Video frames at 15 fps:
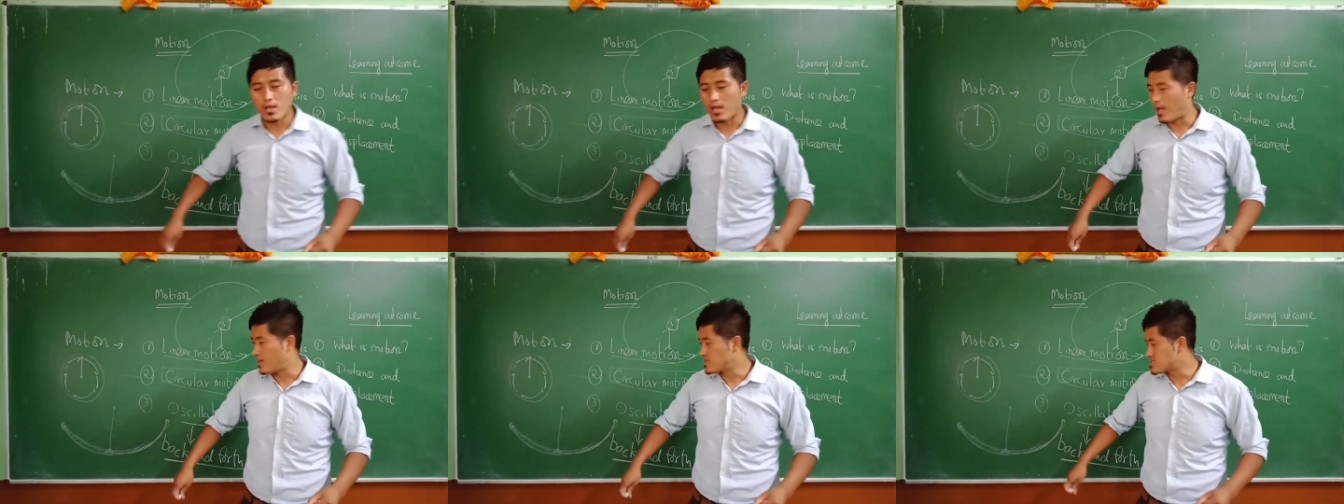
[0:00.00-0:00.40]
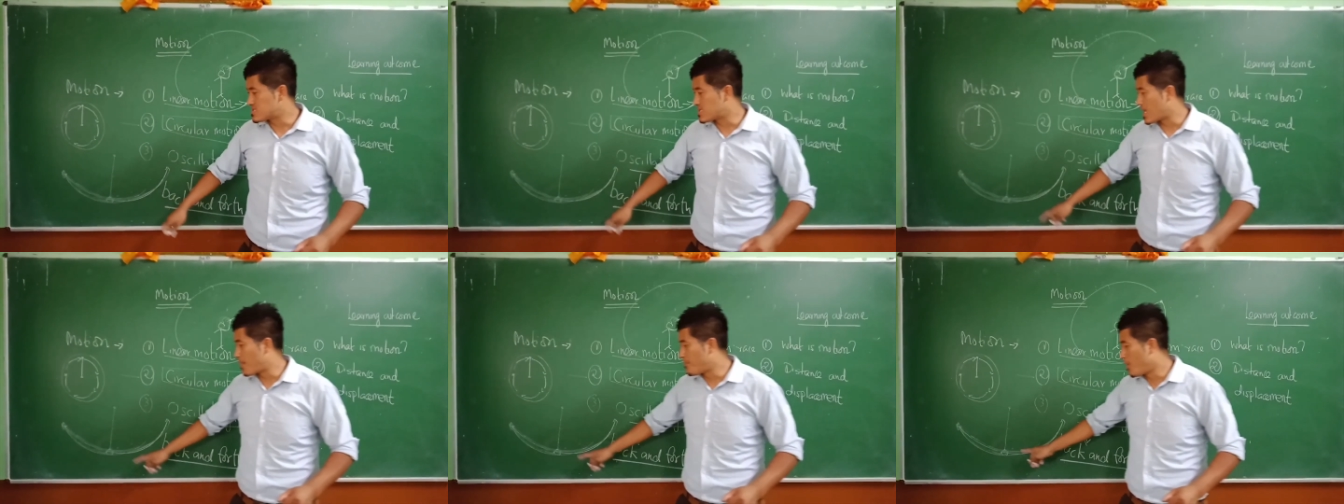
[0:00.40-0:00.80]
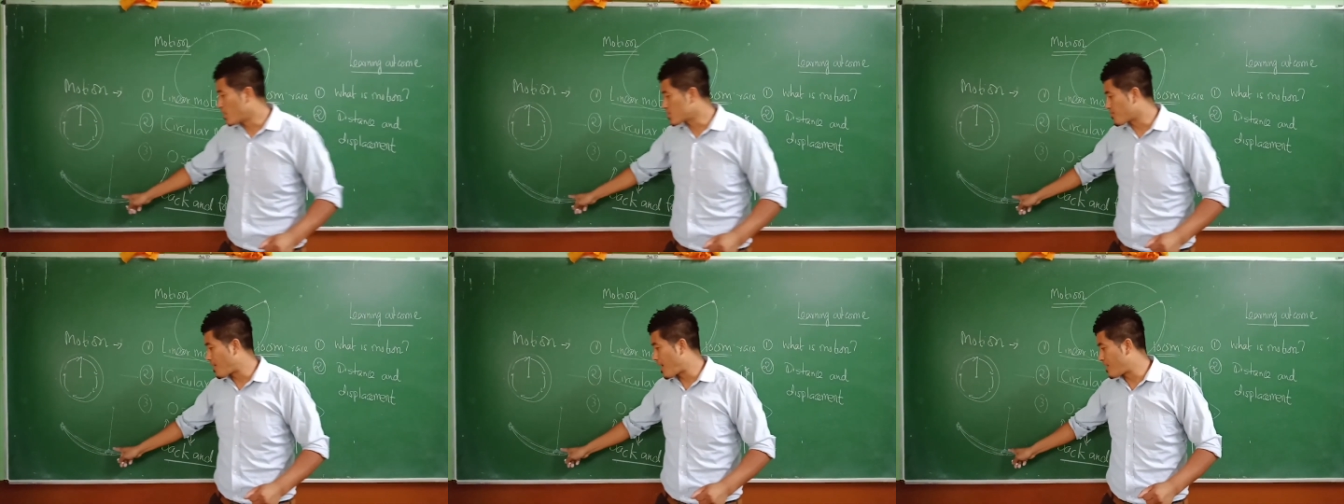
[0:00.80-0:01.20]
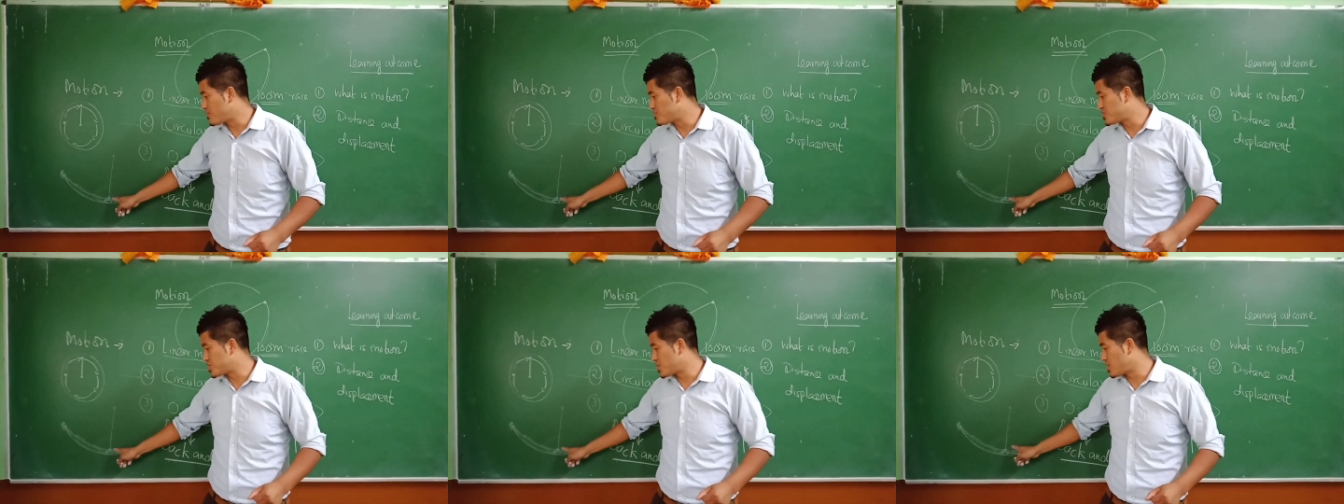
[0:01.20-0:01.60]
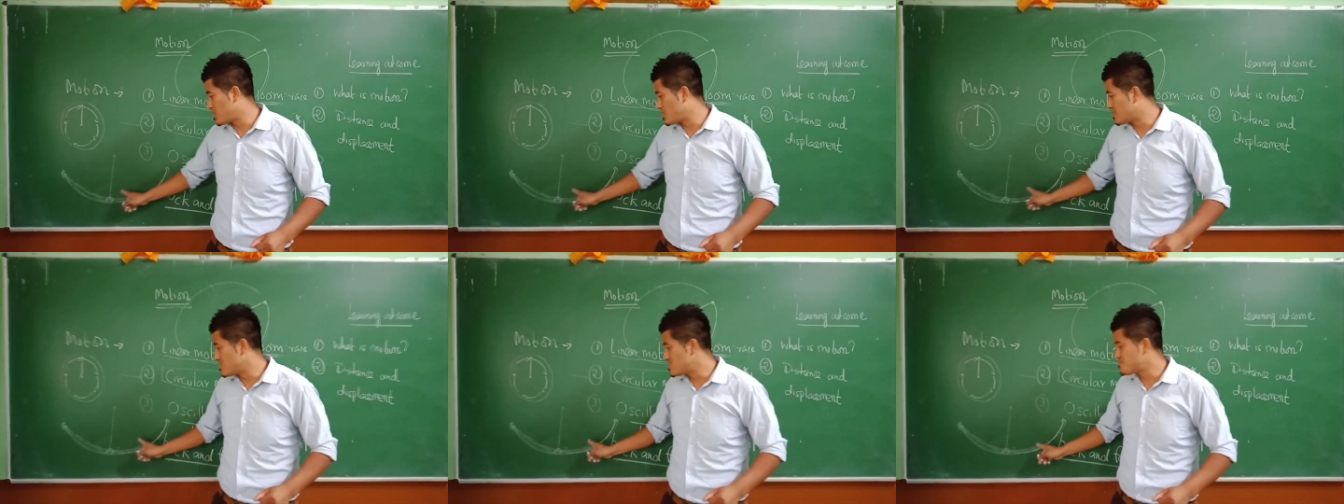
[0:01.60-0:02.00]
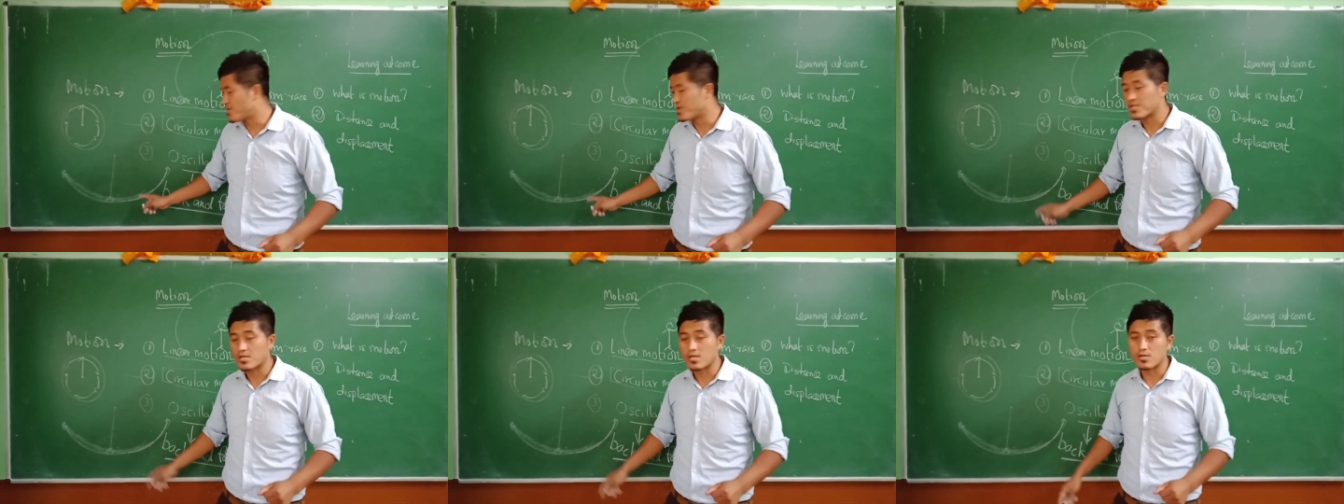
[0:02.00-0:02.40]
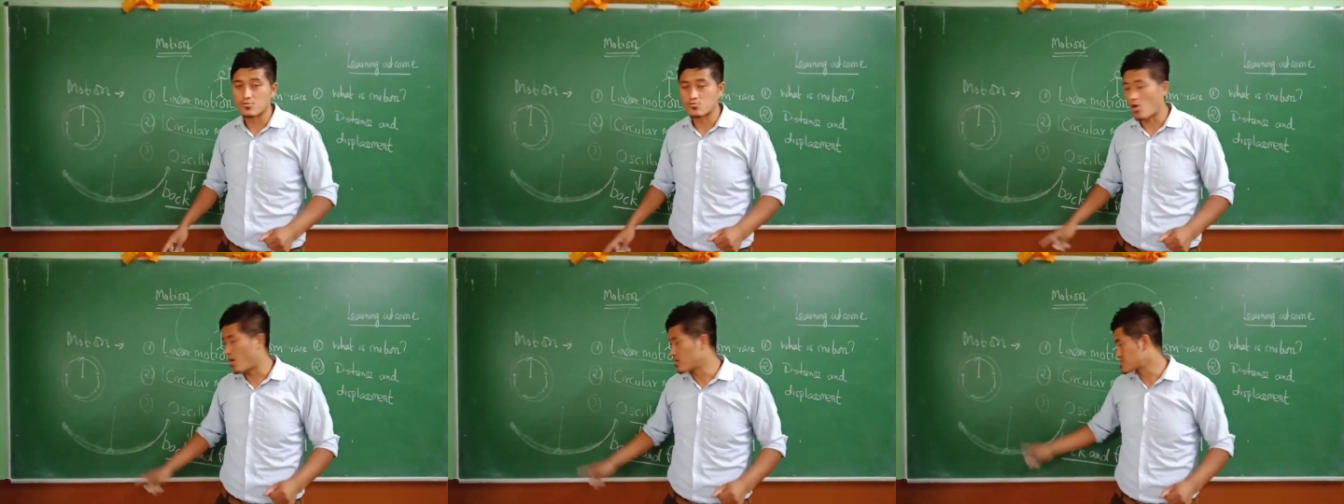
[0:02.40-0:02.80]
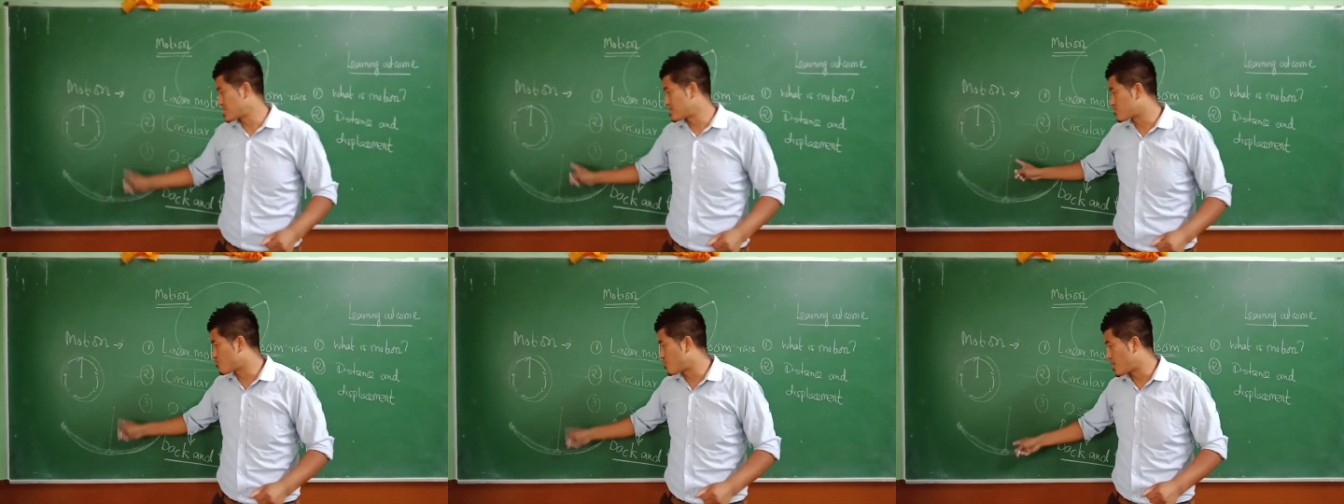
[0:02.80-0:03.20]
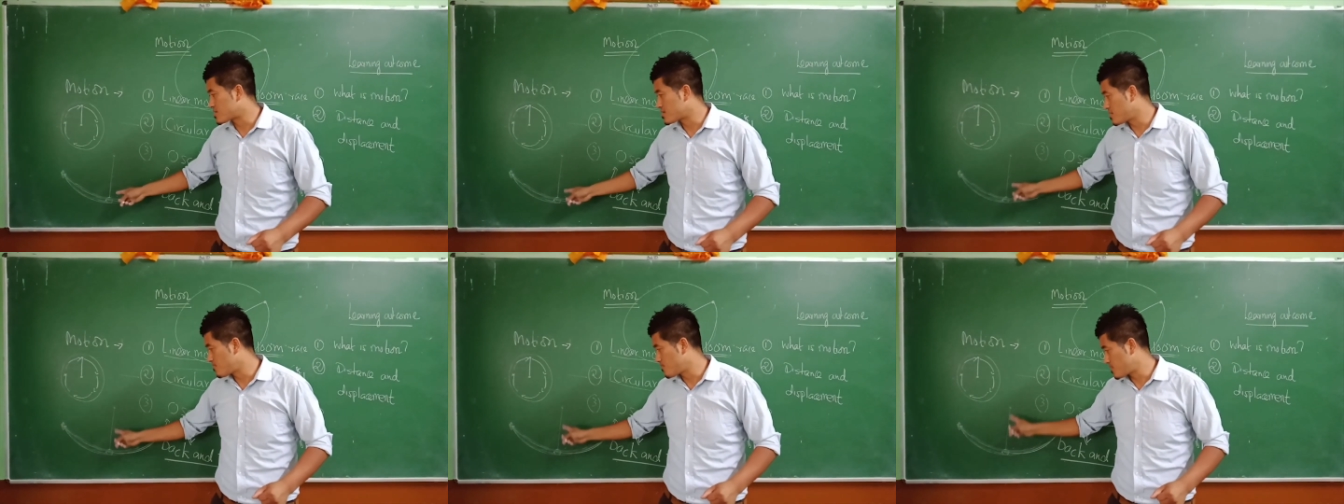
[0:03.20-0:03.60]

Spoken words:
as the amount of energy in this particular rock and thread